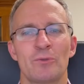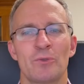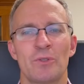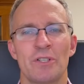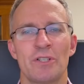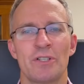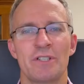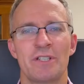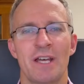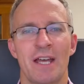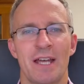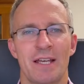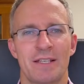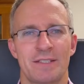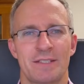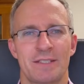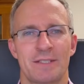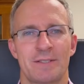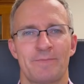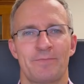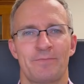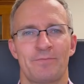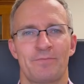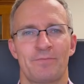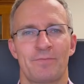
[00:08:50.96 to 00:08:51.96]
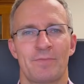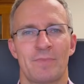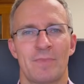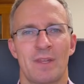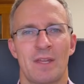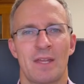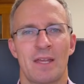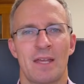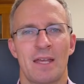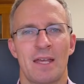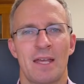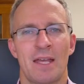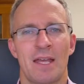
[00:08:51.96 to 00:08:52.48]
do you test?
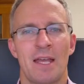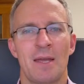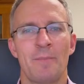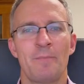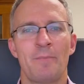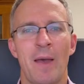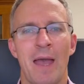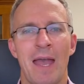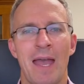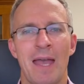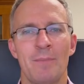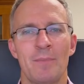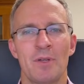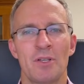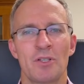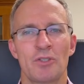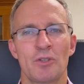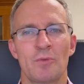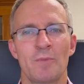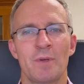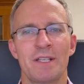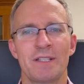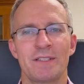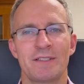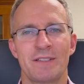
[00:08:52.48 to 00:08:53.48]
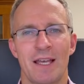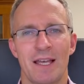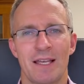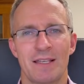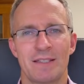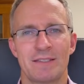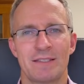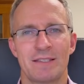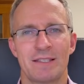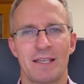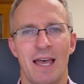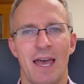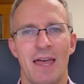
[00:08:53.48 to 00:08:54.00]
Impairment should be
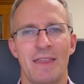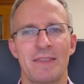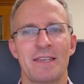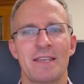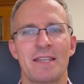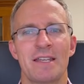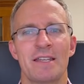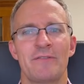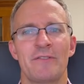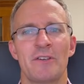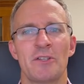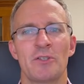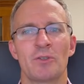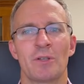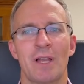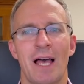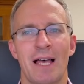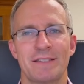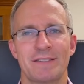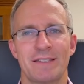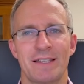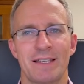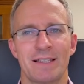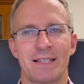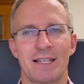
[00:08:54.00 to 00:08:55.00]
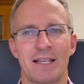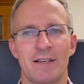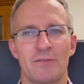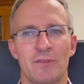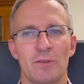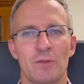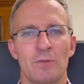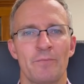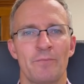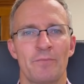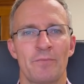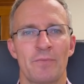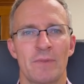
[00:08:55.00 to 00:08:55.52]
assessed at the individual asset
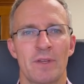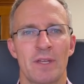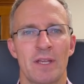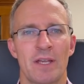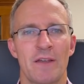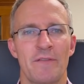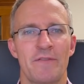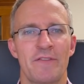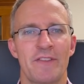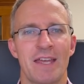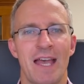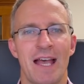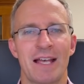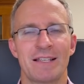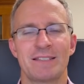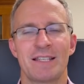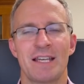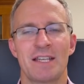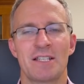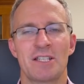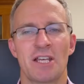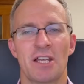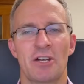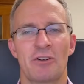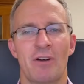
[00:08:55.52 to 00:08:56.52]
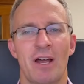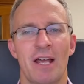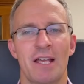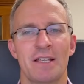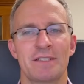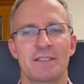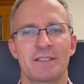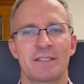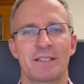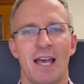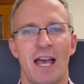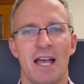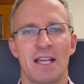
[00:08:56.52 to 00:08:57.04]
level if the asset
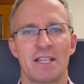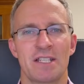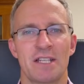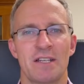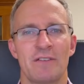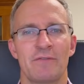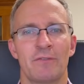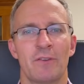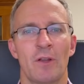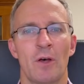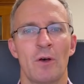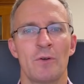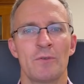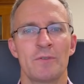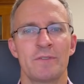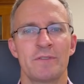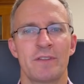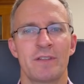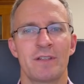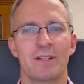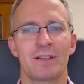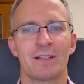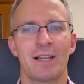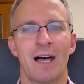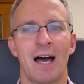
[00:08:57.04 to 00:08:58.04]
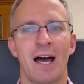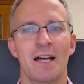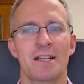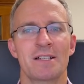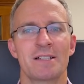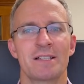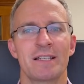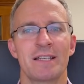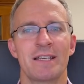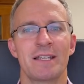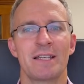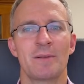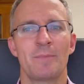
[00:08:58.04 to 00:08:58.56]
generates cash inflows that are
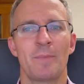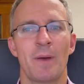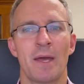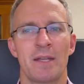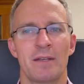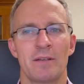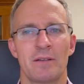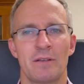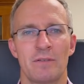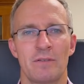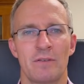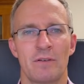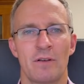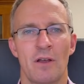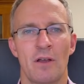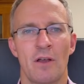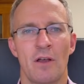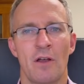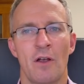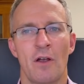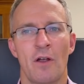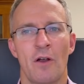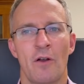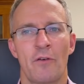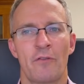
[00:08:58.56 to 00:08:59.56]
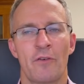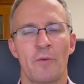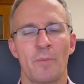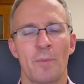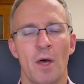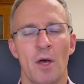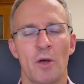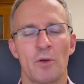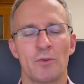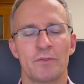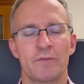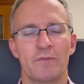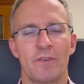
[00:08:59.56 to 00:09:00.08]
largely independent from
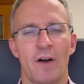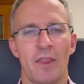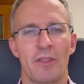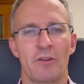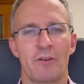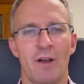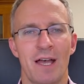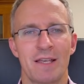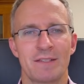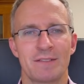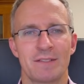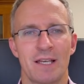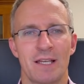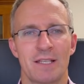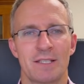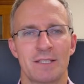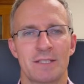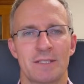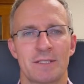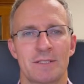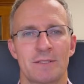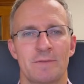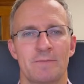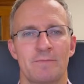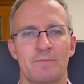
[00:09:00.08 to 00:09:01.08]
those of other assets.